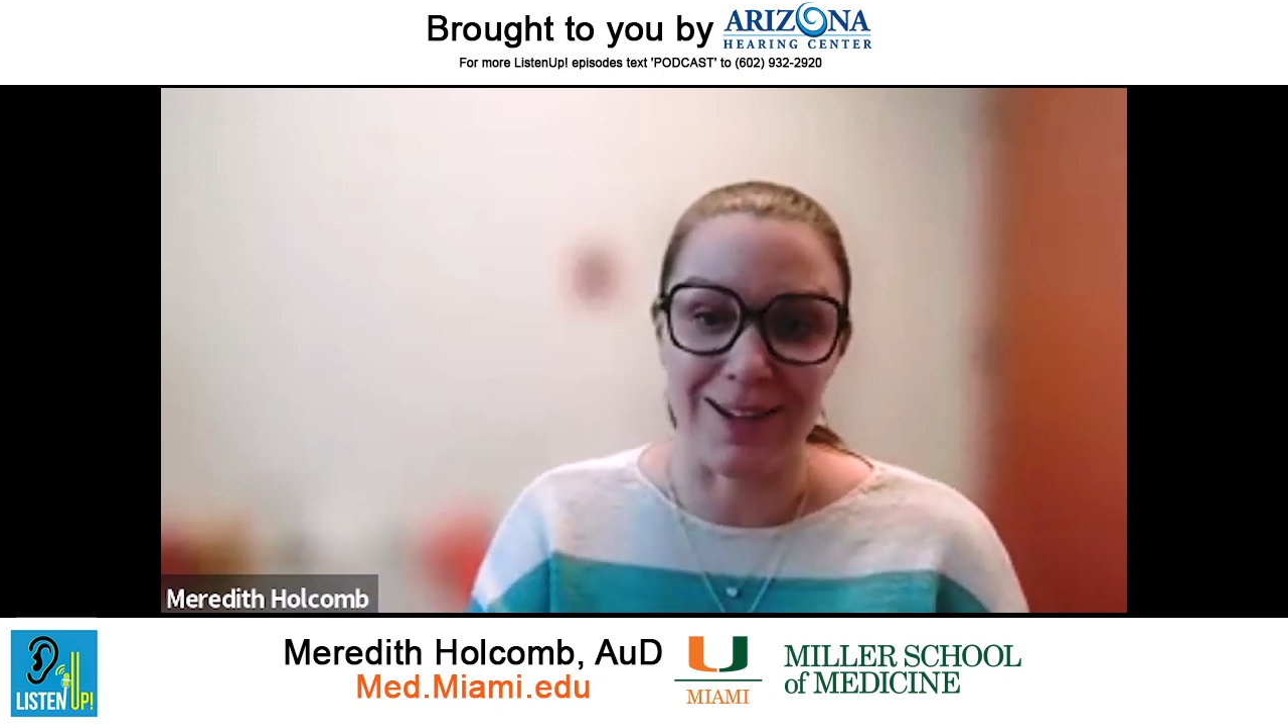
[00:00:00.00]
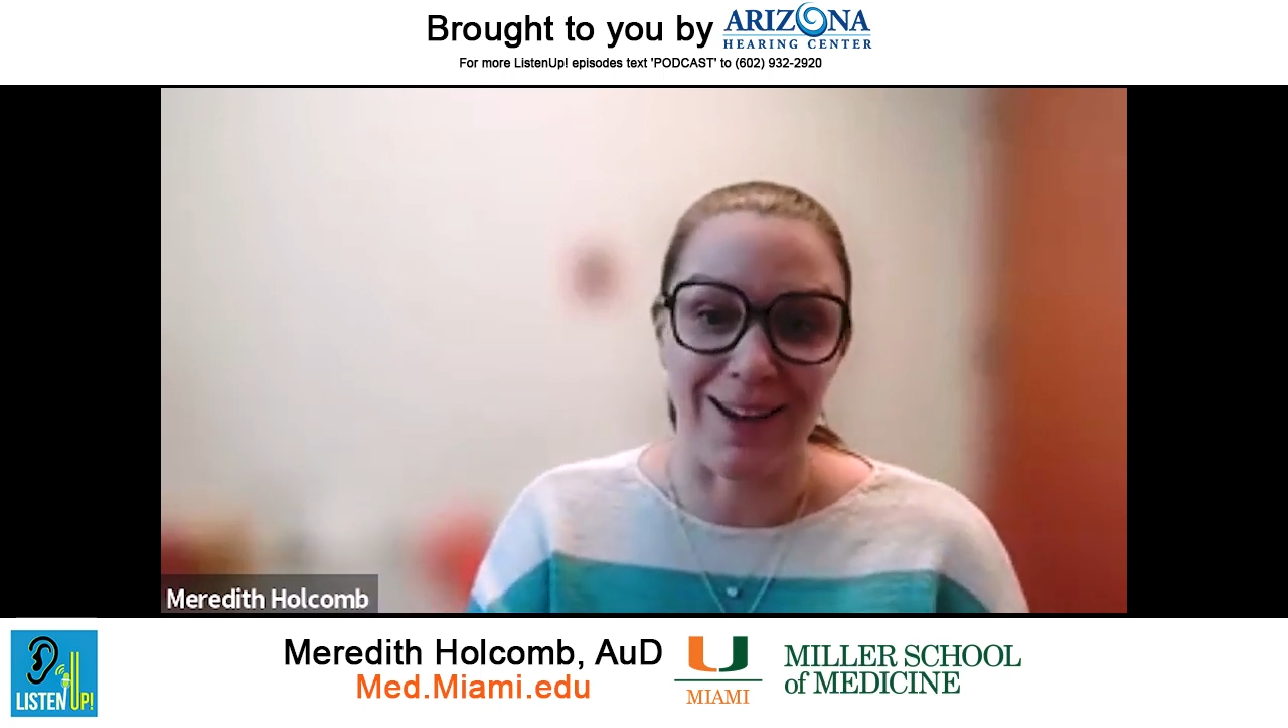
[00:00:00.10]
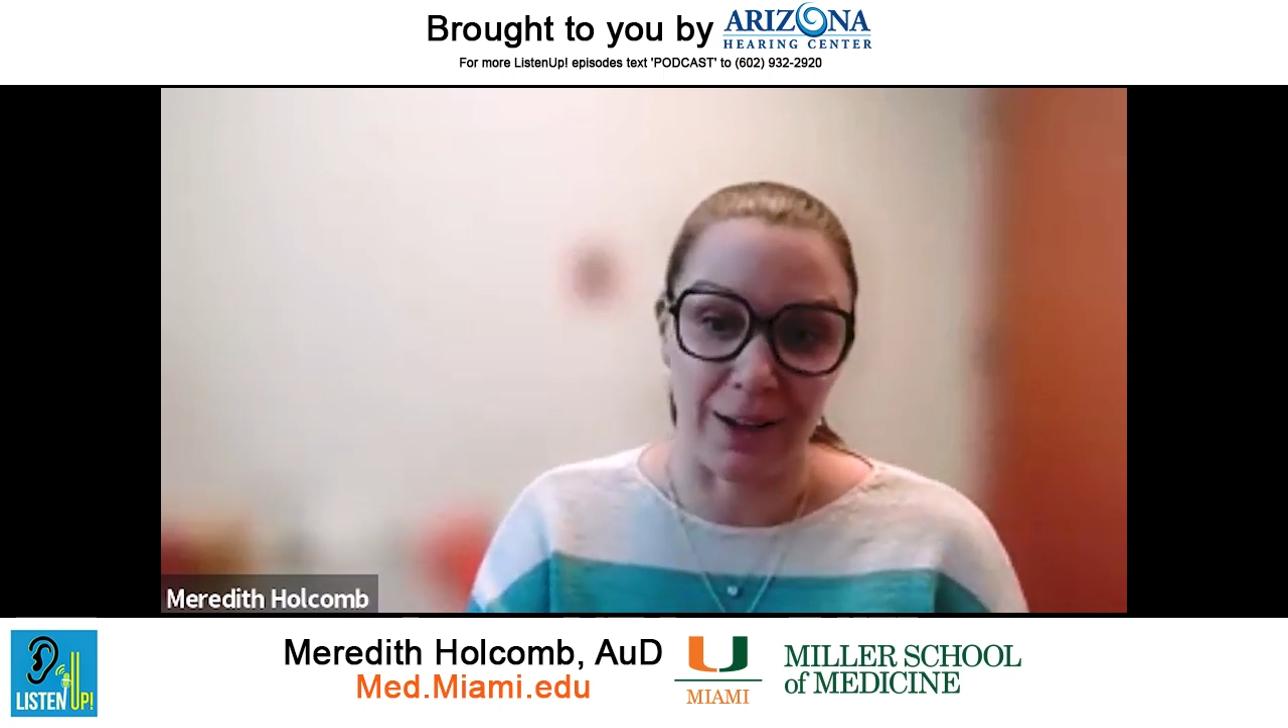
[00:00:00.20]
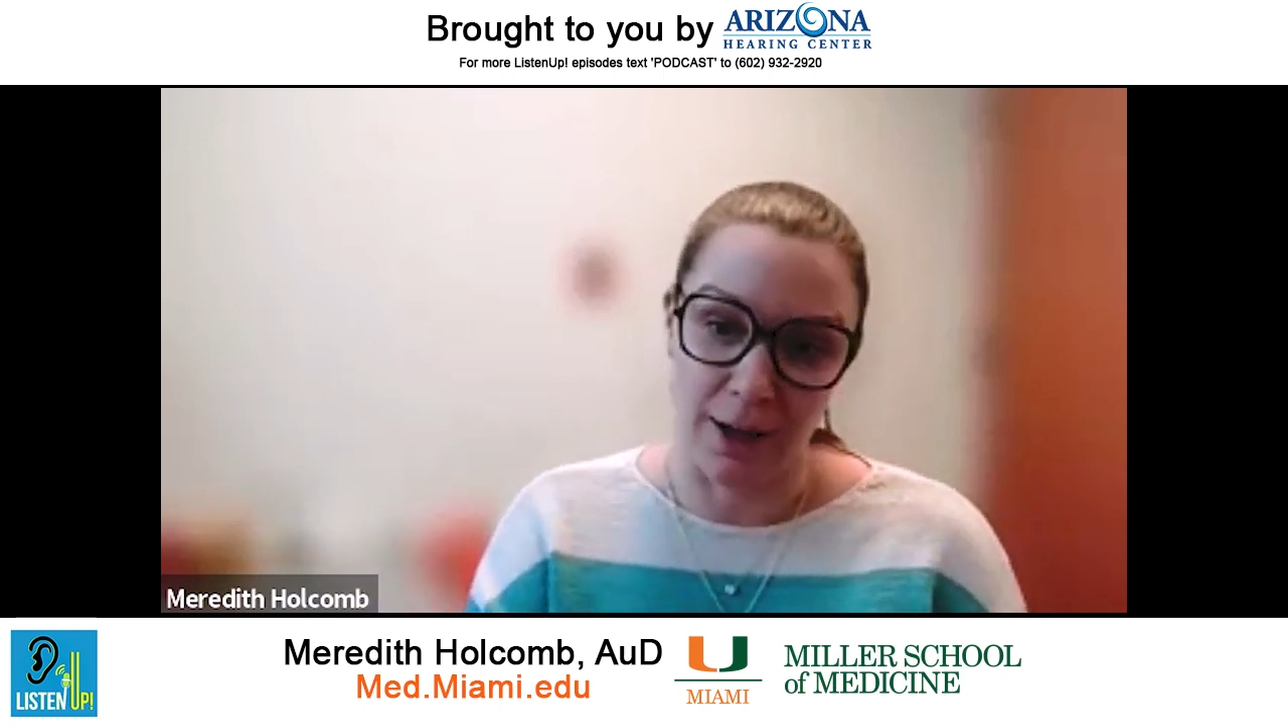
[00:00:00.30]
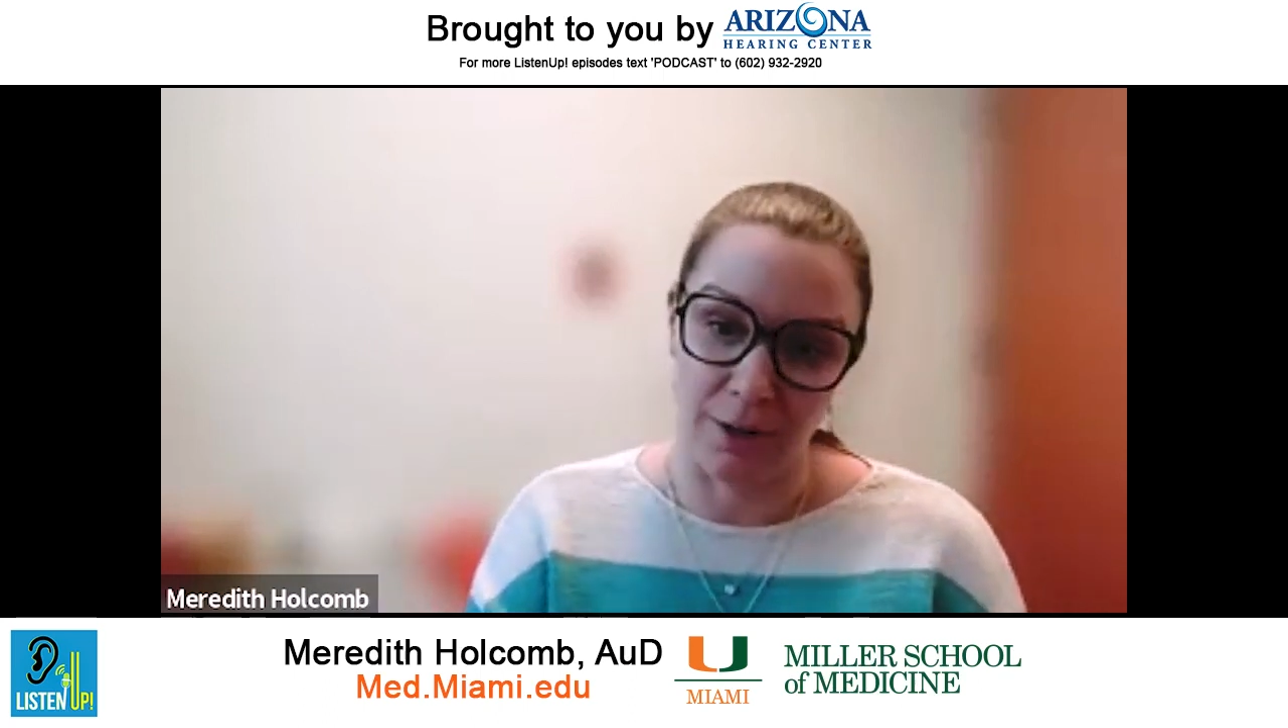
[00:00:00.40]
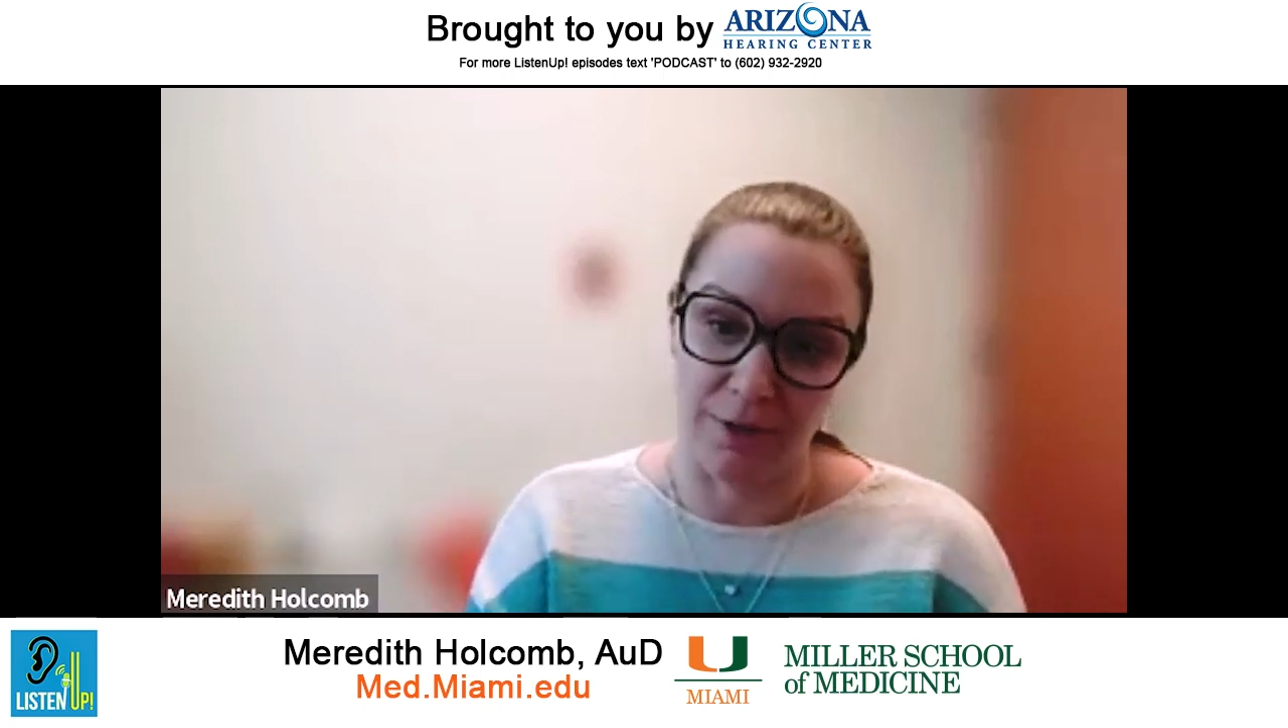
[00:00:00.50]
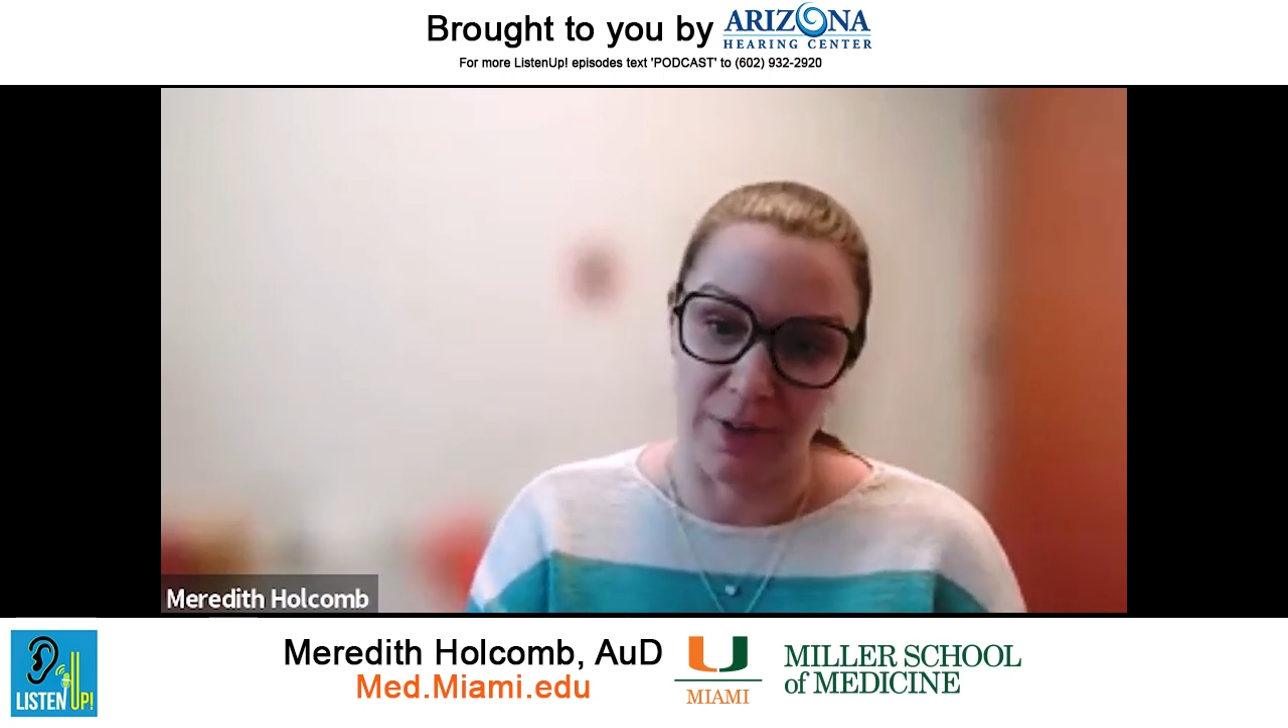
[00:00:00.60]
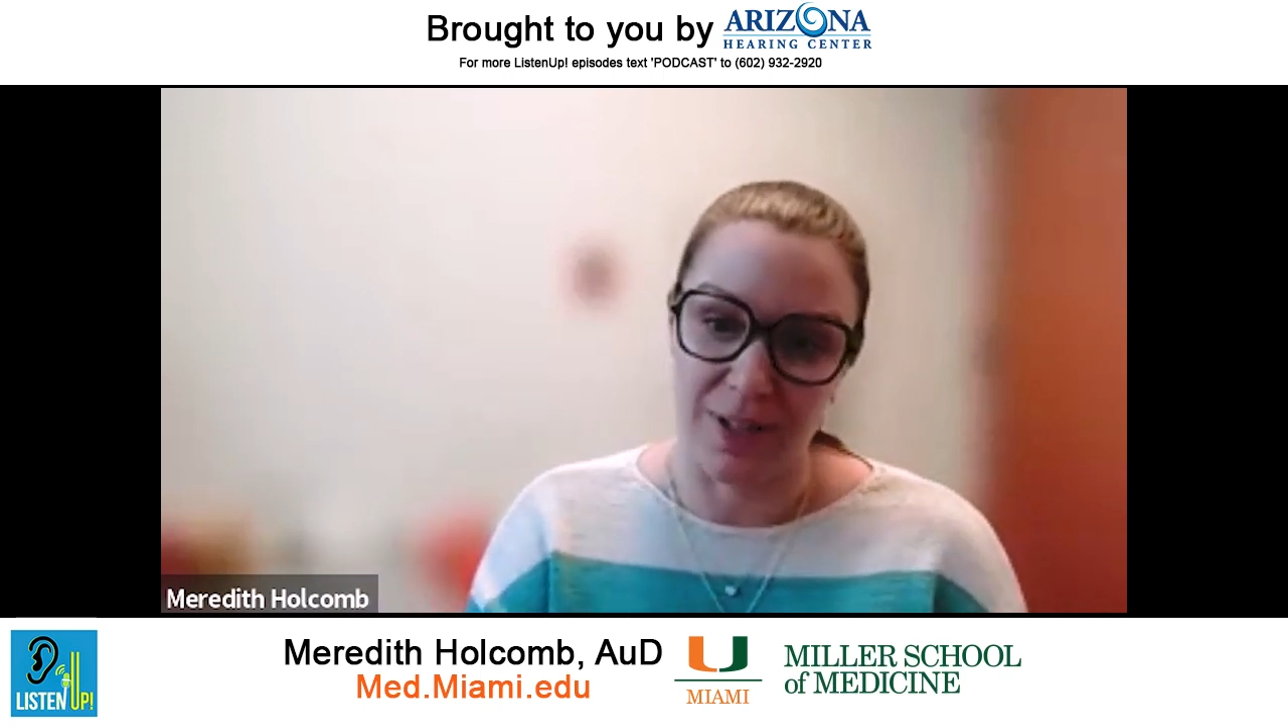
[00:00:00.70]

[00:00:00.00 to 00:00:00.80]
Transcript: telehealth